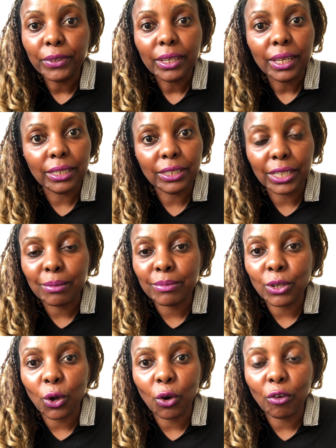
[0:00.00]
in terms
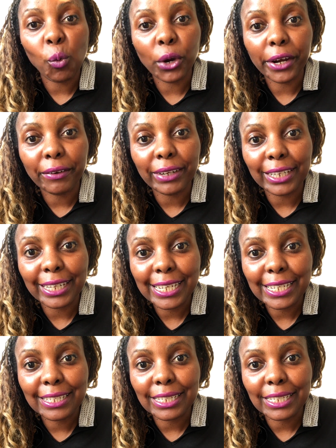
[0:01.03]
of
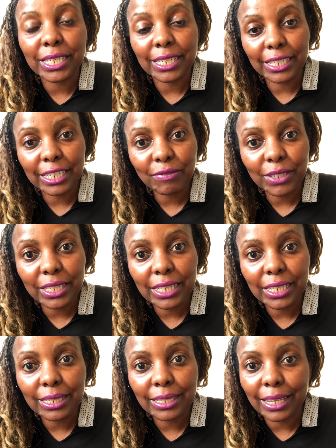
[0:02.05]
work-related
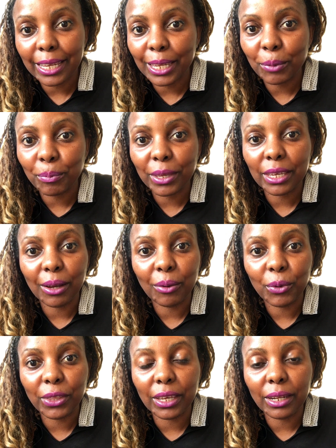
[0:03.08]
activities that can be
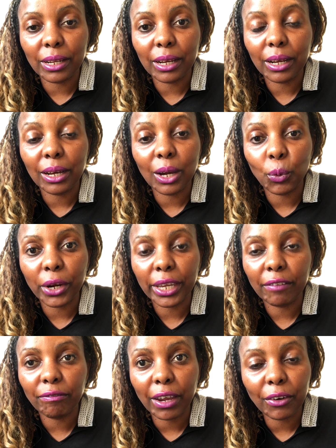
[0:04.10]
within a work
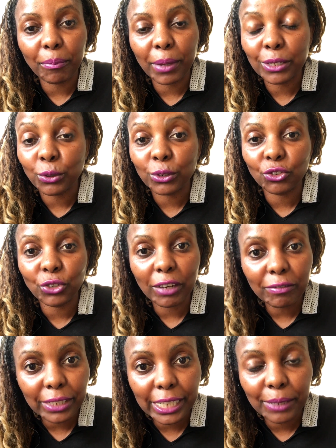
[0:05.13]
environment or
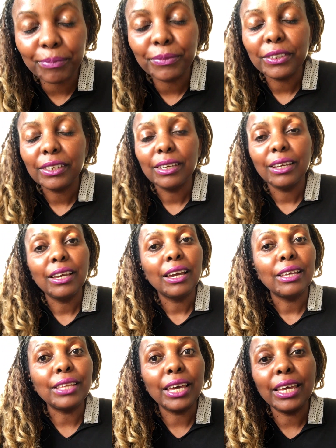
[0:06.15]
traveling.
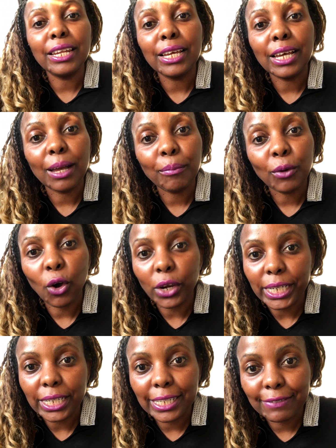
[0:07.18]
Then
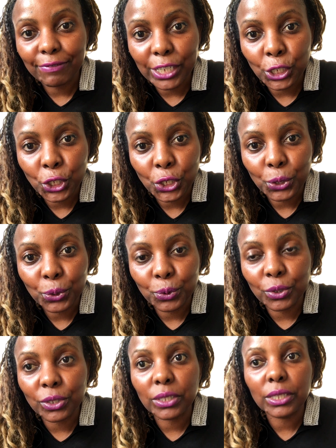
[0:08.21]
cognitive
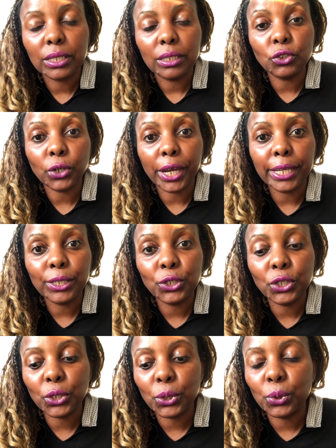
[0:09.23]
issues, trying
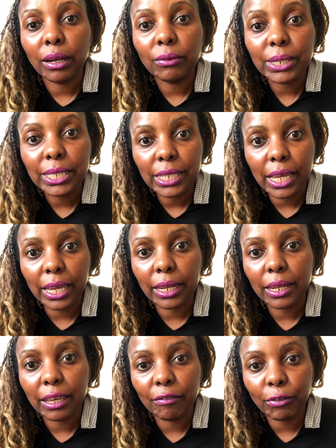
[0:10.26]
to
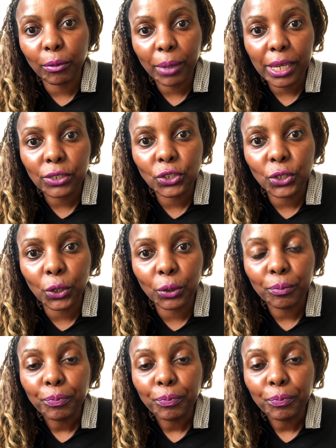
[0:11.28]
retain information